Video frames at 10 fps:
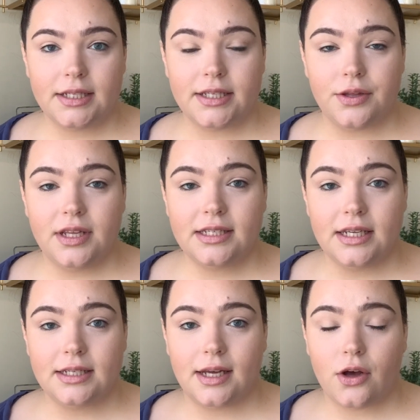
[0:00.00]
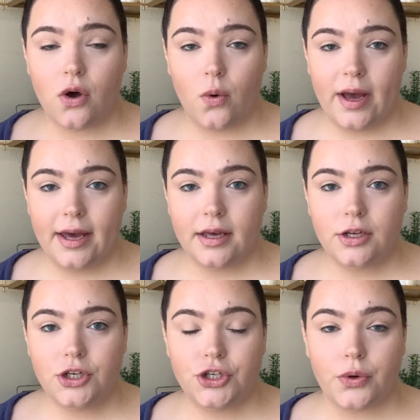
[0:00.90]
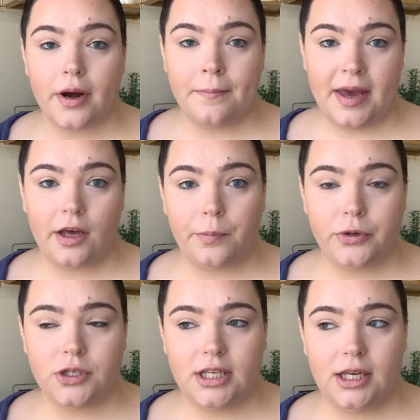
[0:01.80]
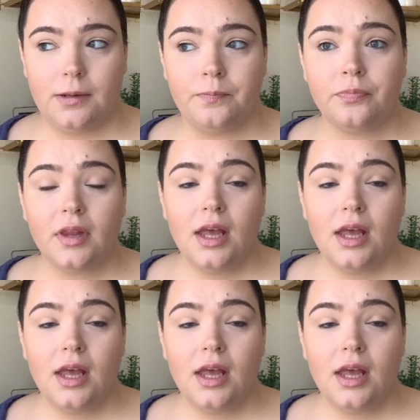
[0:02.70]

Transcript: so this is a quick, short makeup routine